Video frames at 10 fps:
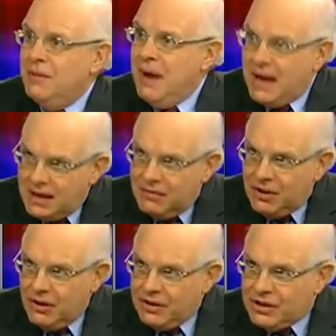Tibet.
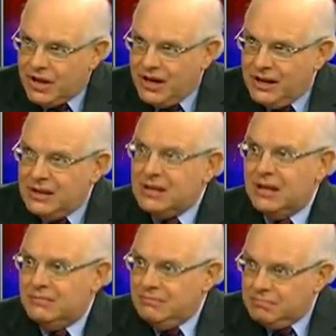Even though the Chinese
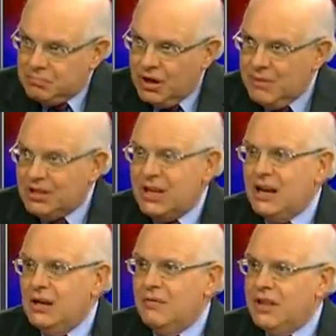had pretty much
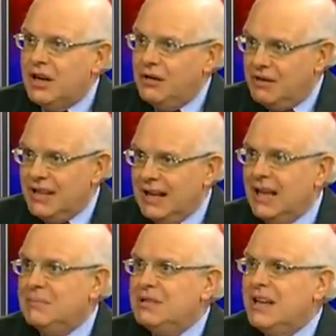taken over the country, they
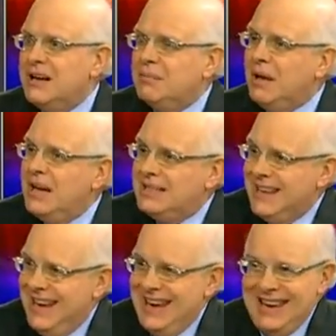let him stay in
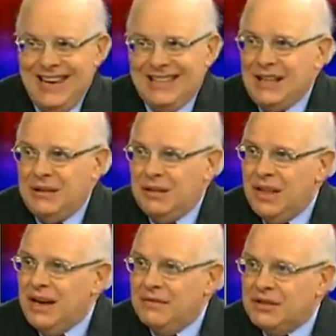place. He didn't
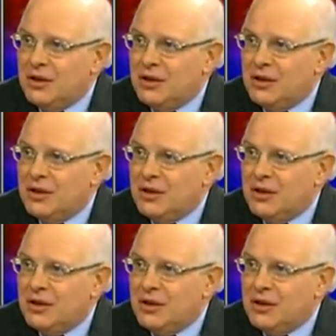think of